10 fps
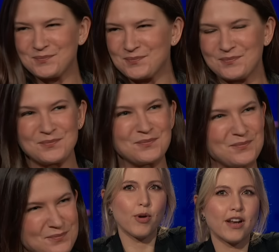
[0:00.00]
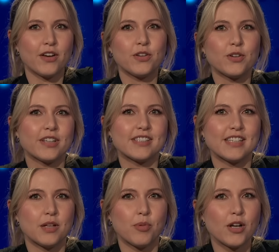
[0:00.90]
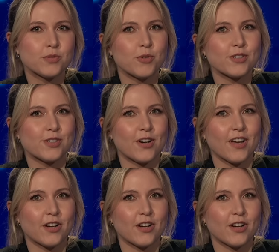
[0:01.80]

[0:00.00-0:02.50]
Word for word: Jade Catta-Preta, who you can see in Baltimore, starting